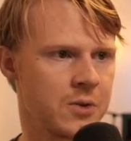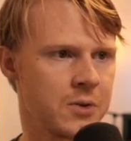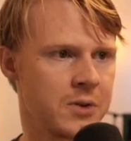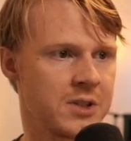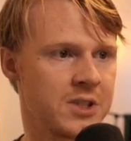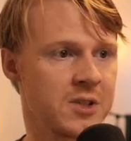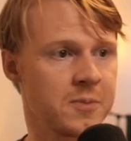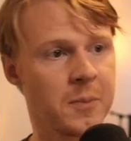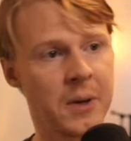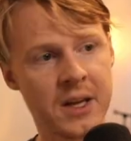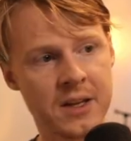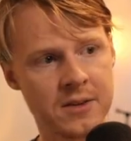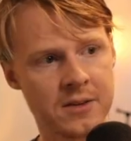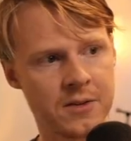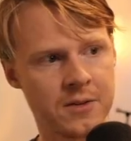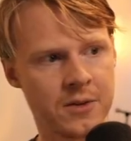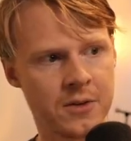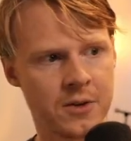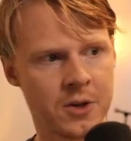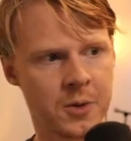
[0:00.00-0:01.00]
spend a
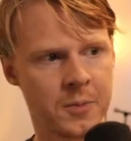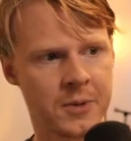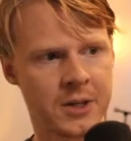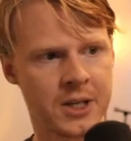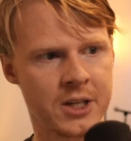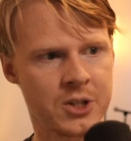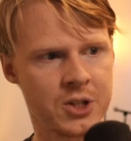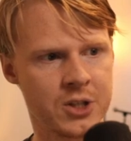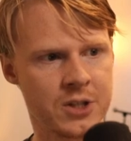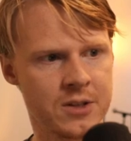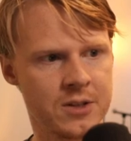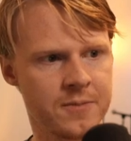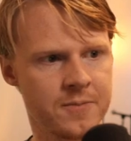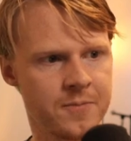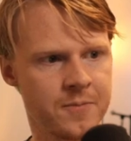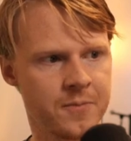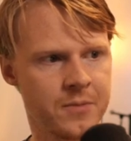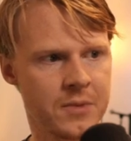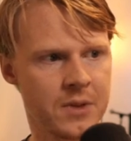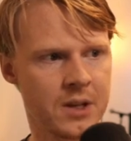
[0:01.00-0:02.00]
determination
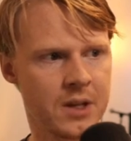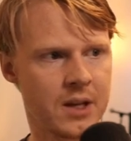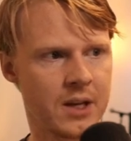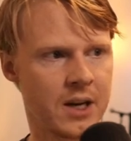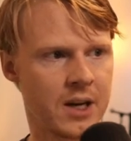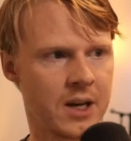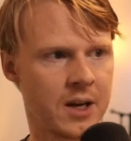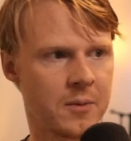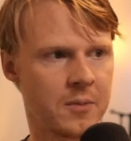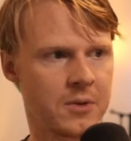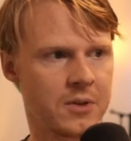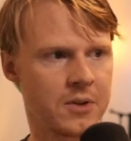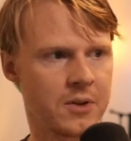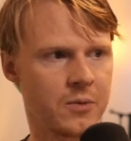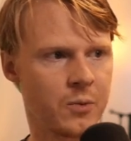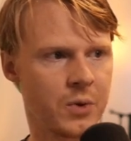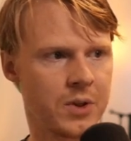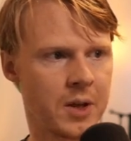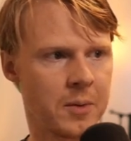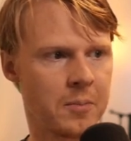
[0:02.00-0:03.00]

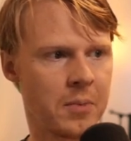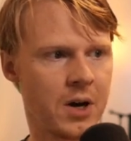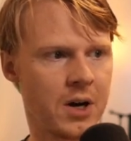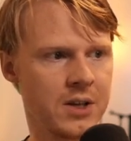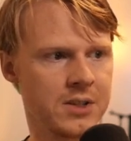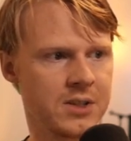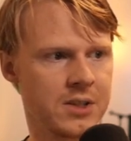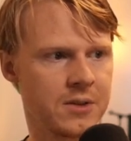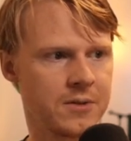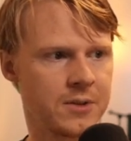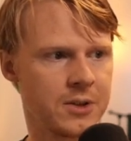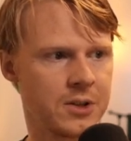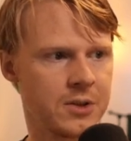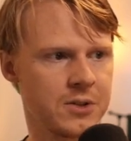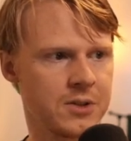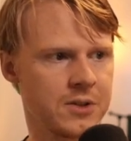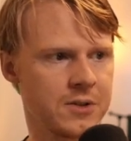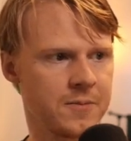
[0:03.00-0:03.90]
with a positive use.